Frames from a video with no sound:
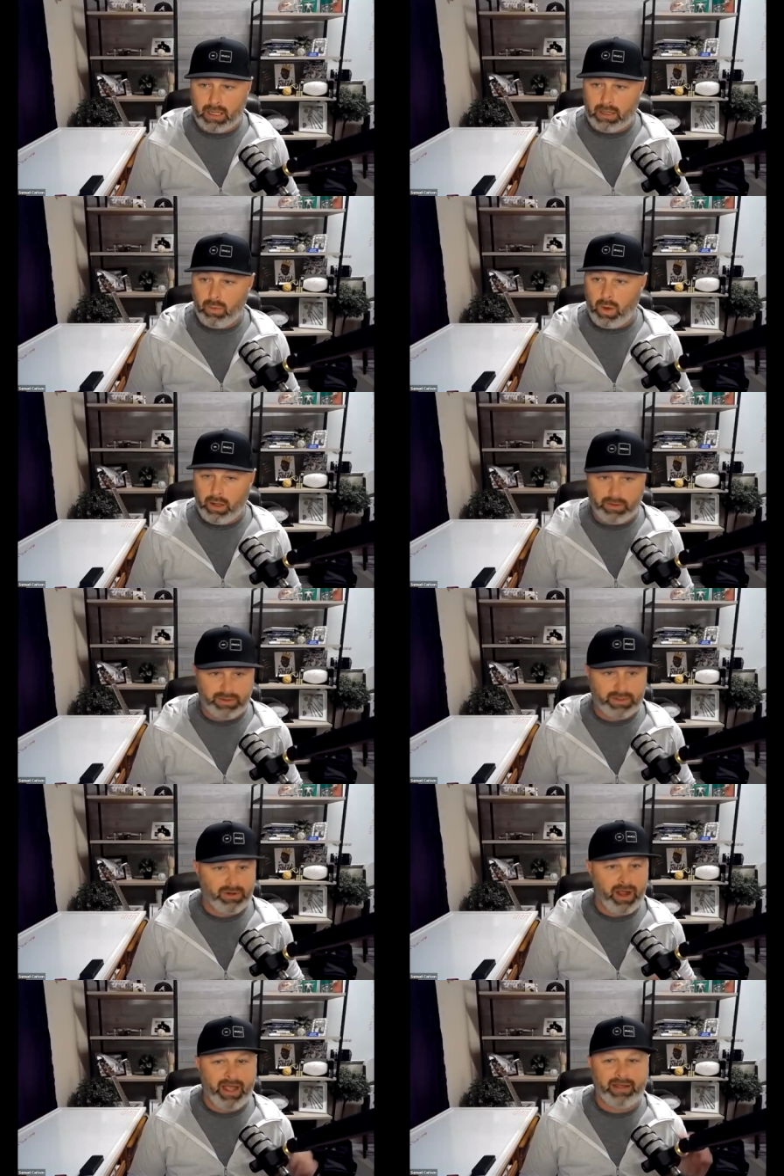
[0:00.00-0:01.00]
A lot of oneers.
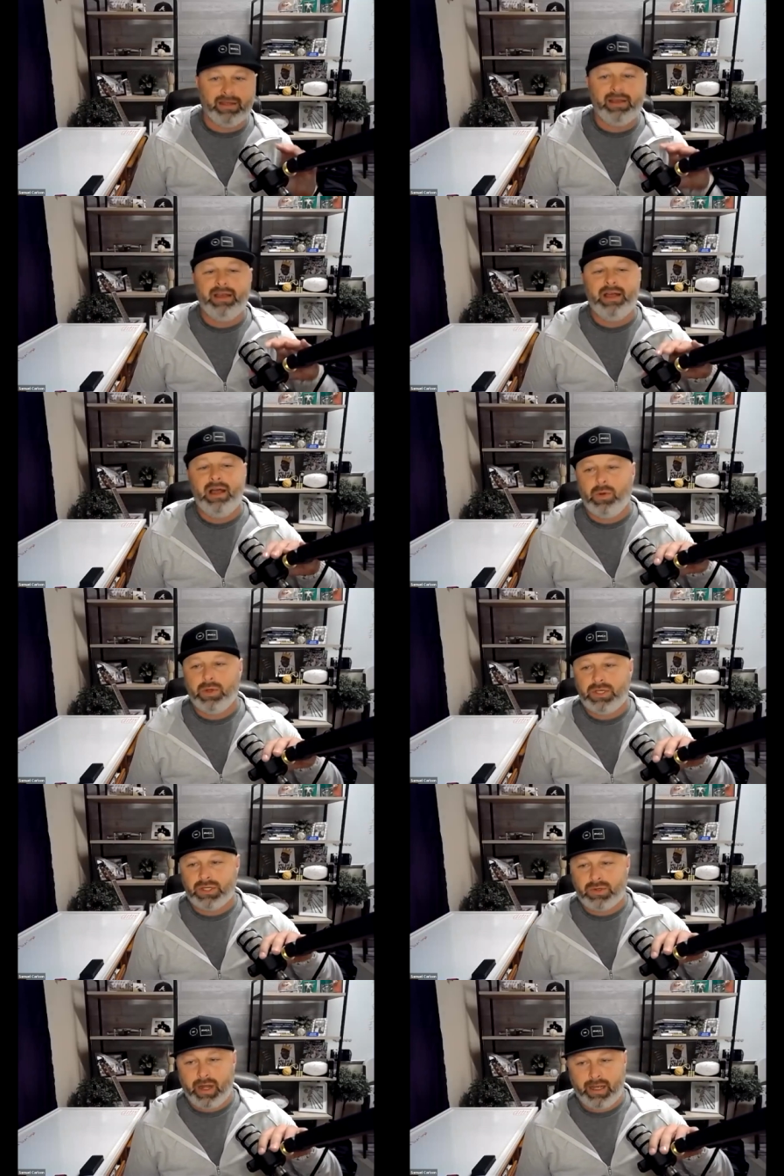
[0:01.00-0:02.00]
Great, which
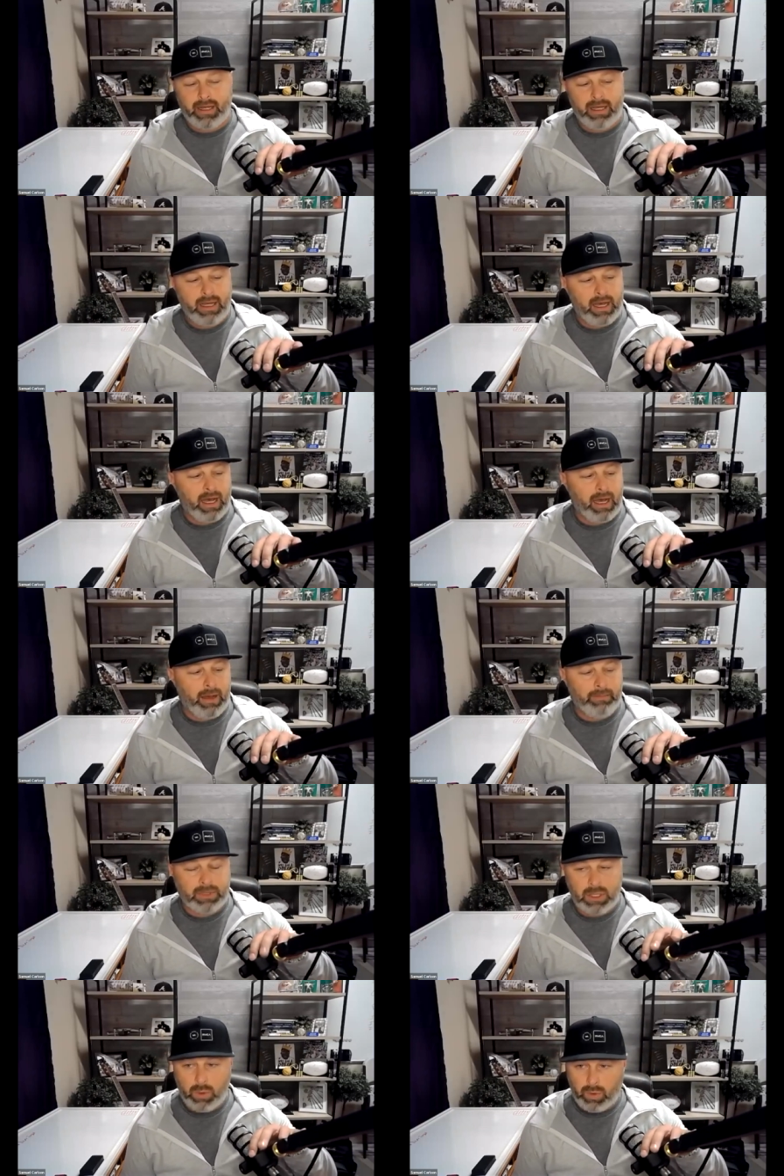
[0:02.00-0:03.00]
is great.
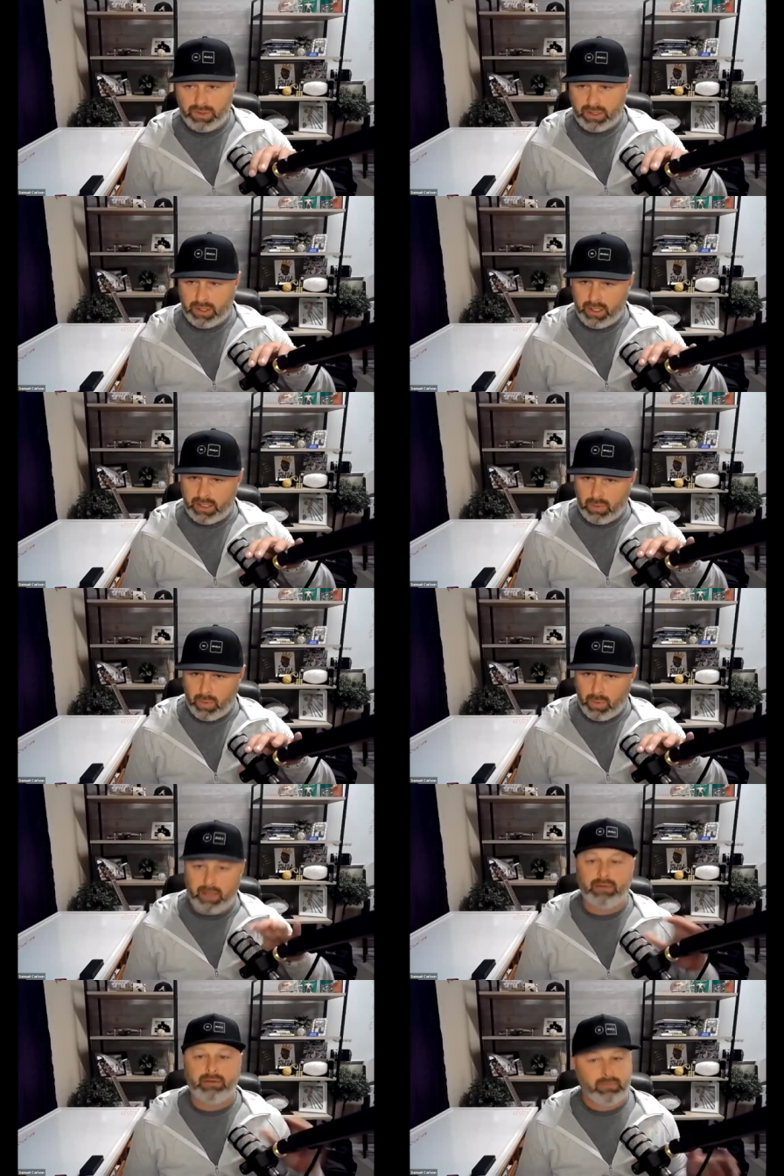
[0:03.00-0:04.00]
Um, tours are good as well.